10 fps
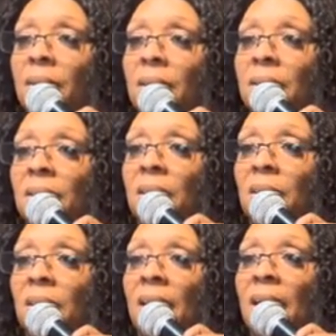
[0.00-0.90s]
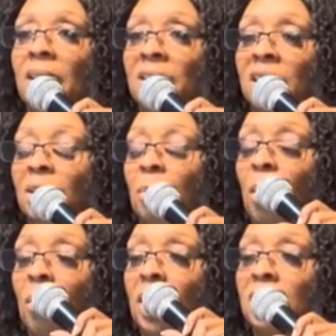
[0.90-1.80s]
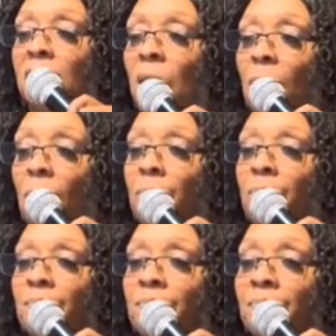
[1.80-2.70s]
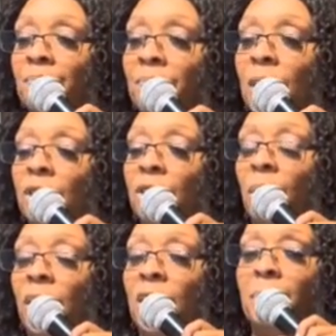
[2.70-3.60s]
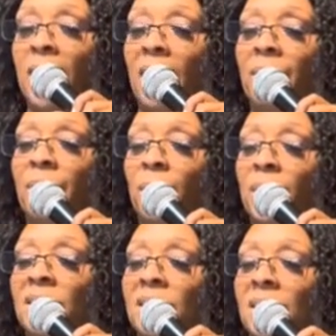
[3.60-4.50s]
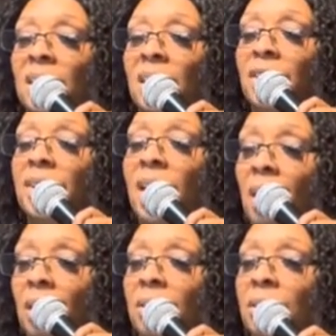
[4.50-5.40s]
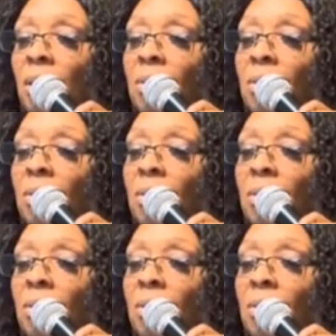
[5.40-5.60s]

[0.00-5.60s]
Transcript: until he got six more months to go. So he's paying $3,600